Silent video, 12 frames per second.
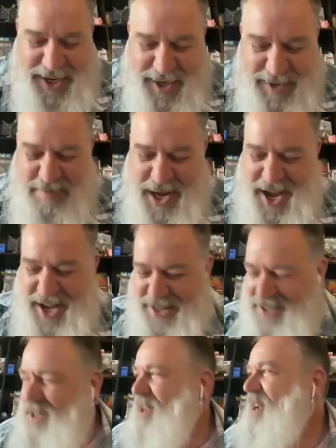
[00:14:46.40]
I didn't
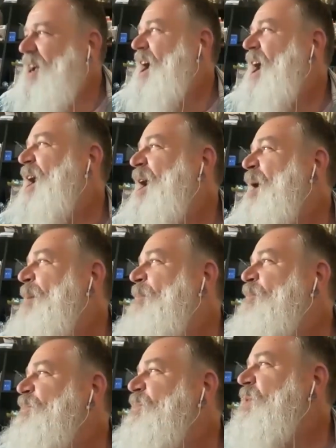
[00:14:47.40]
piss. Um,